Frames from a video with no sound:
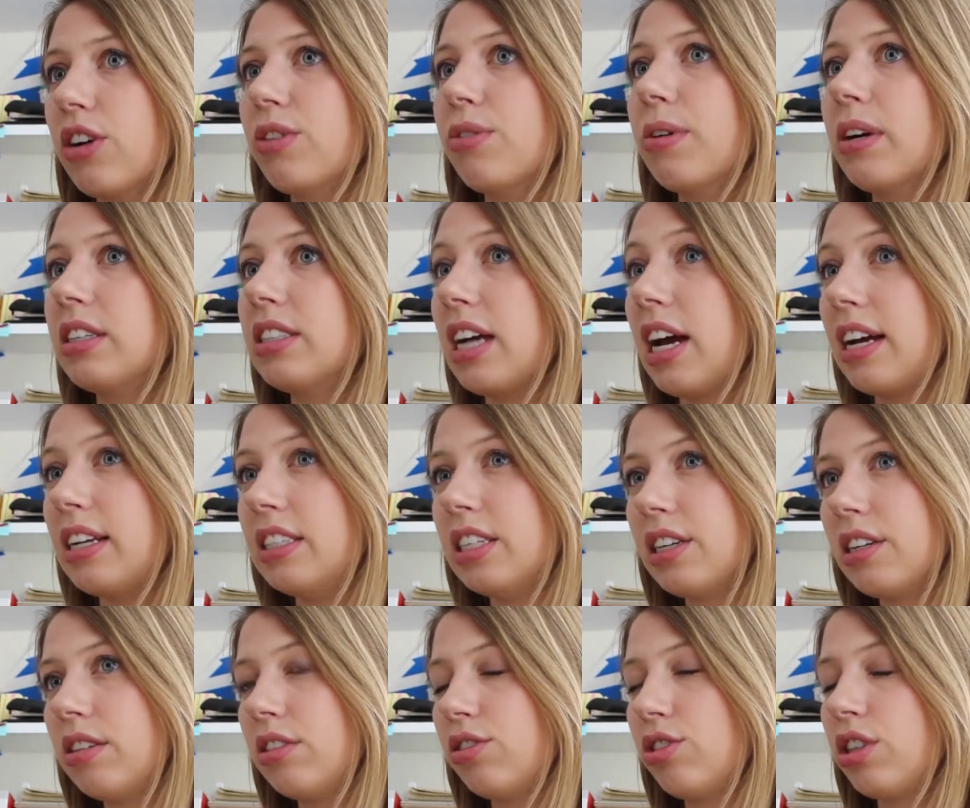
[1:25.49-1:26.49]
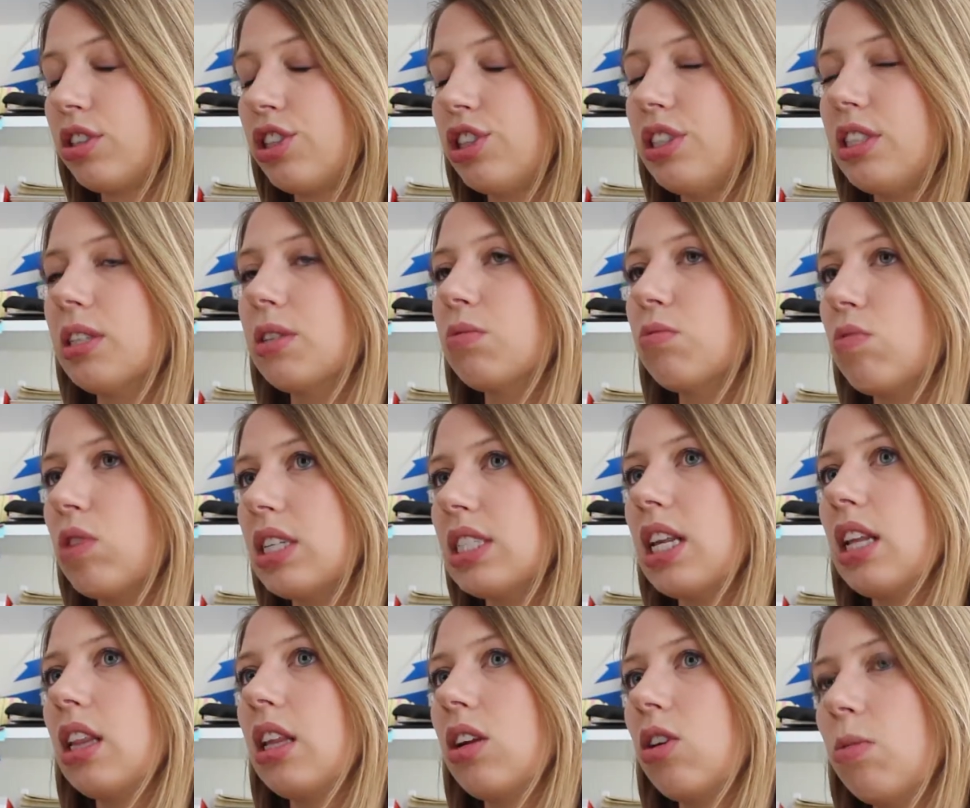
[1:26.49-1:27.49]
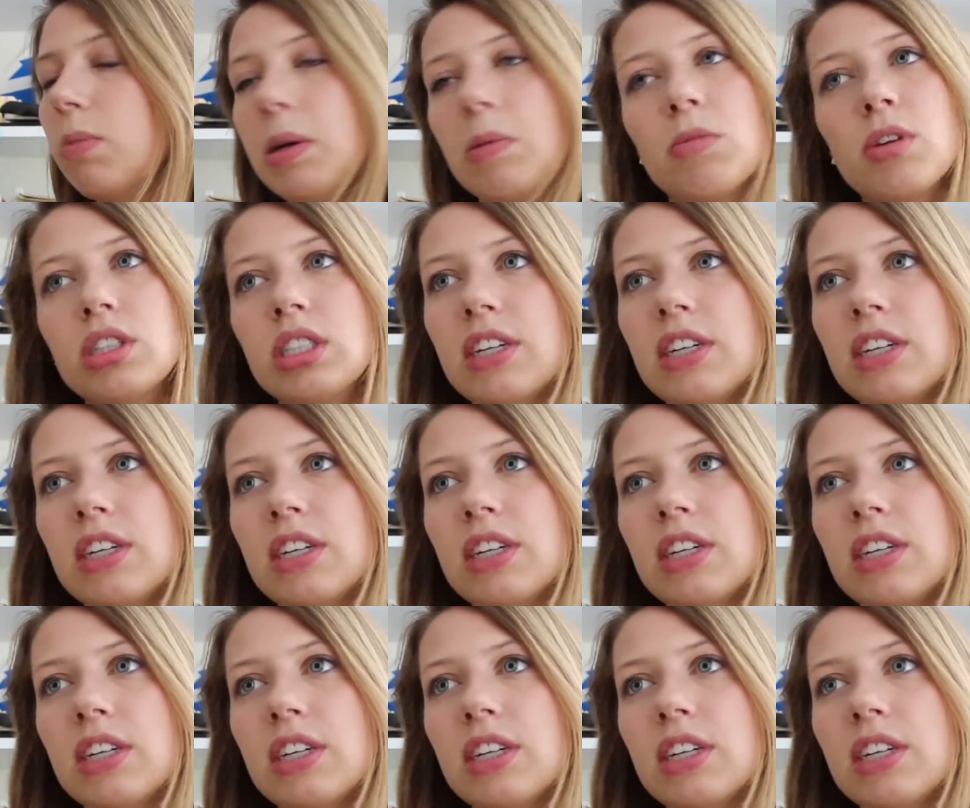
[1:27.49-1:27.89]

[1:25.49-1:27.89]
or who had dietary restrictions, it was a little bit more